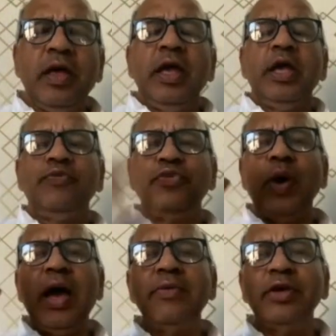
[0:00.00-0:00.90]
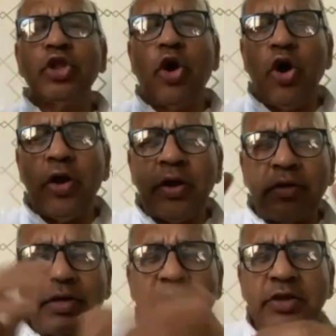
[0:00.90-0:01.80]
If you have a thorn
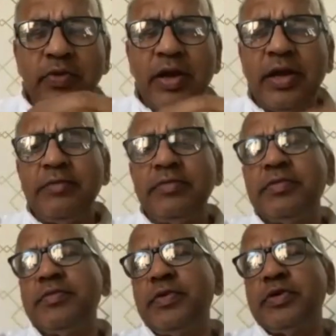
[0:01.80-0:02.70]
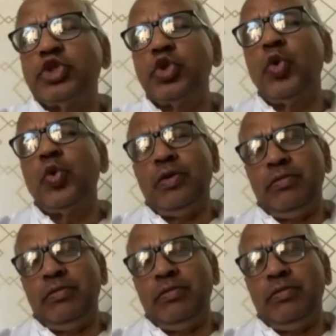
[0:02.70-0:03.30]
in your soul